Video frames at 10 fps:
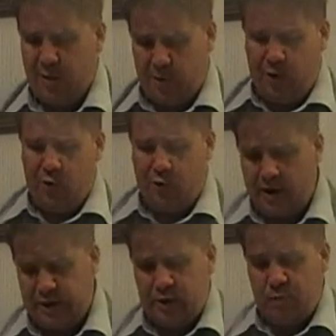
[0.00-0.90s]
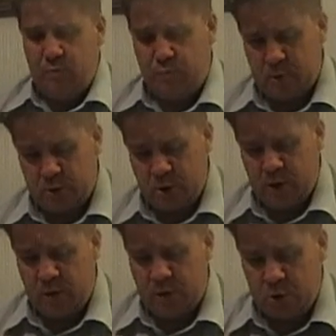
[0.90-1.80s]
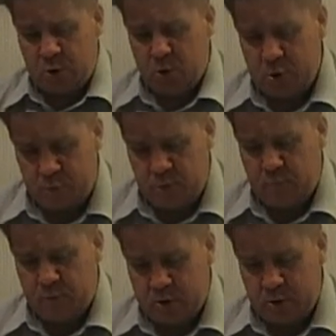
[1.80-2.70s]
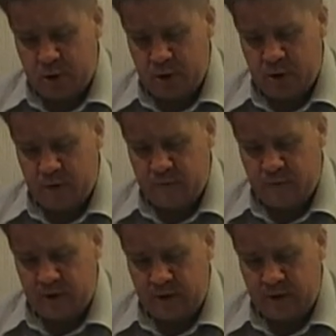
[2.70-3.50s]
the Quran has been preserved, the sun has been preserved,